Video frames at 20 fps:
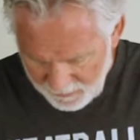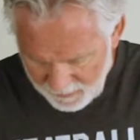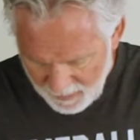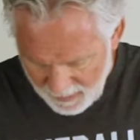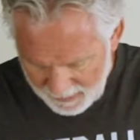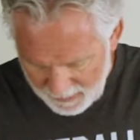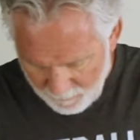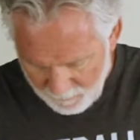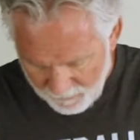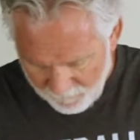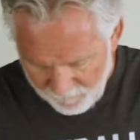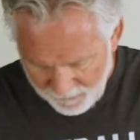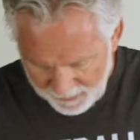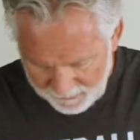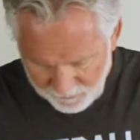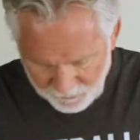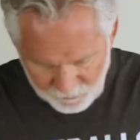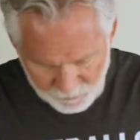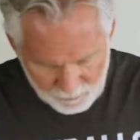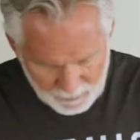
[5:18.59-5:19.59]
You don't have to be
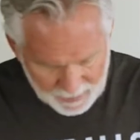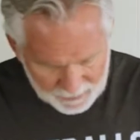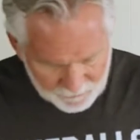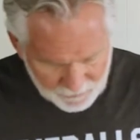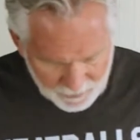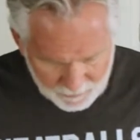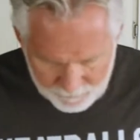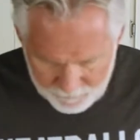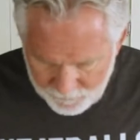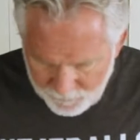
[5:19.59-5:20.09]
fancy schmancy.